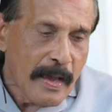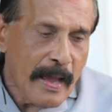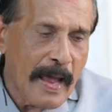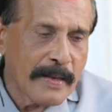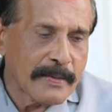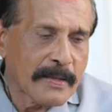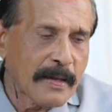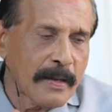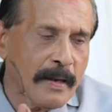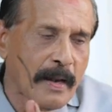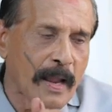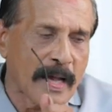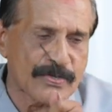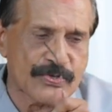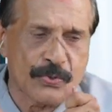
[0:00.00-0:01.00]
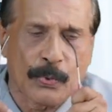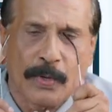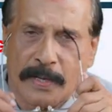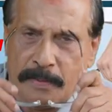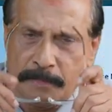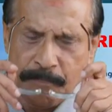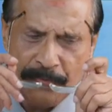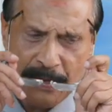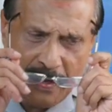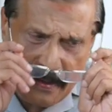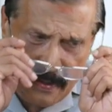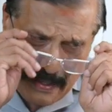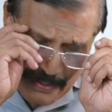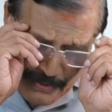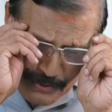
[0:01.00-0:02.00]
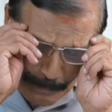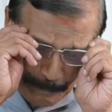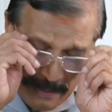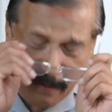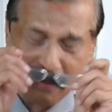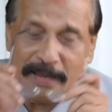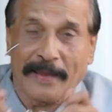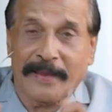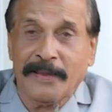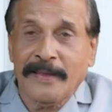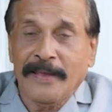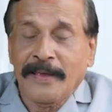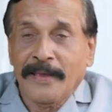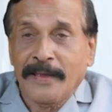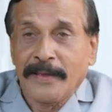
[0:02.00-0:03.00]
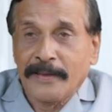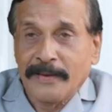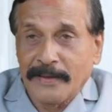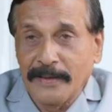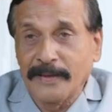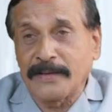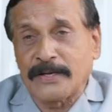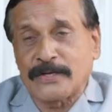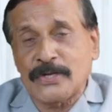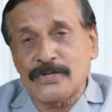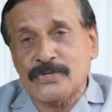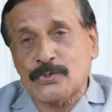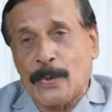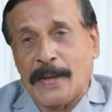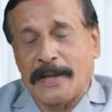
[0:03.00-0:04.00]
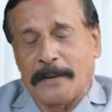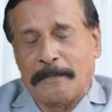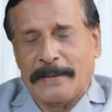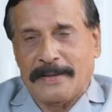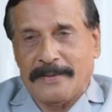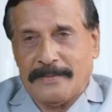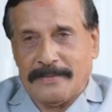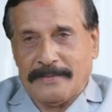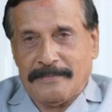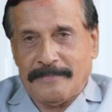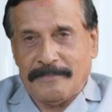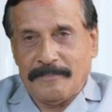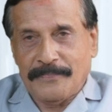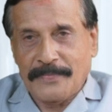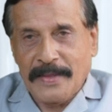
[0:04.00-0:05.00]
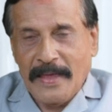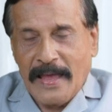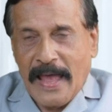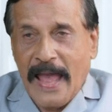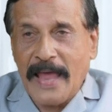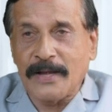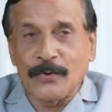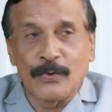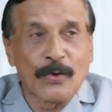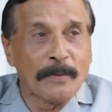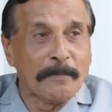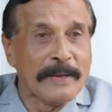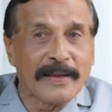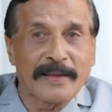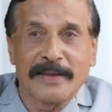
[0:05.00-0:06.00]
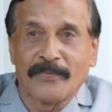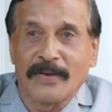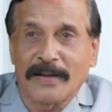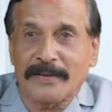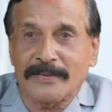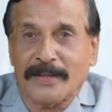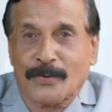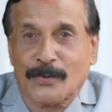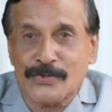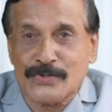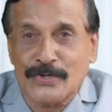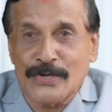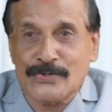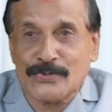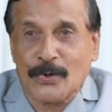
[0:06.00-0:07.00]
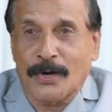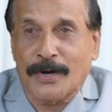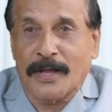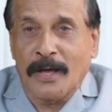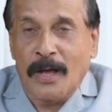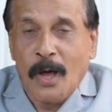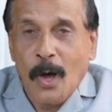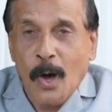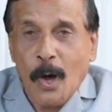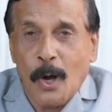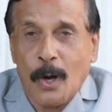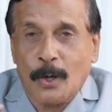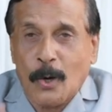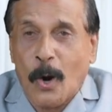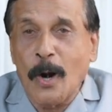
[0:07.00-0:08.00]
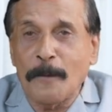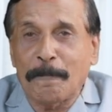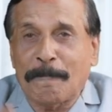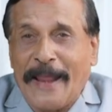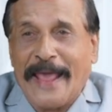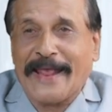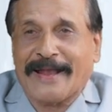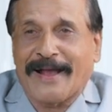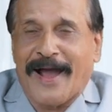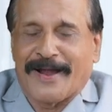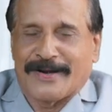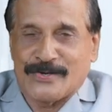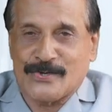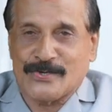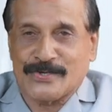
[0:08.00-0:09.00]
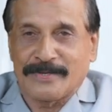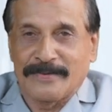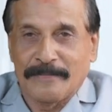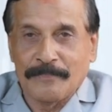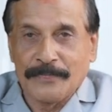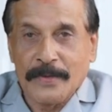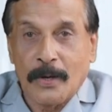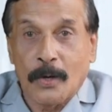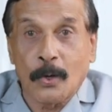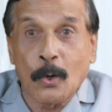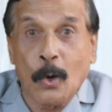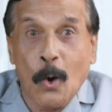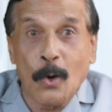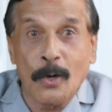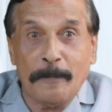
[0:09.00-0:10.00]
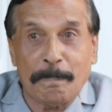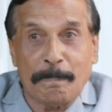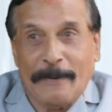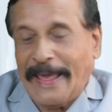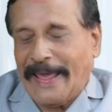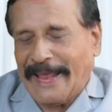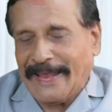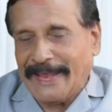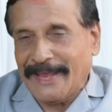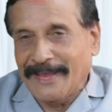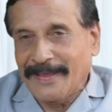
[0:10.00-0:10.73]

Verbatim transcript: And the last one is speaking. Here it is twenty minutes, and you will be given, the question is called uh, role play cards. Role play.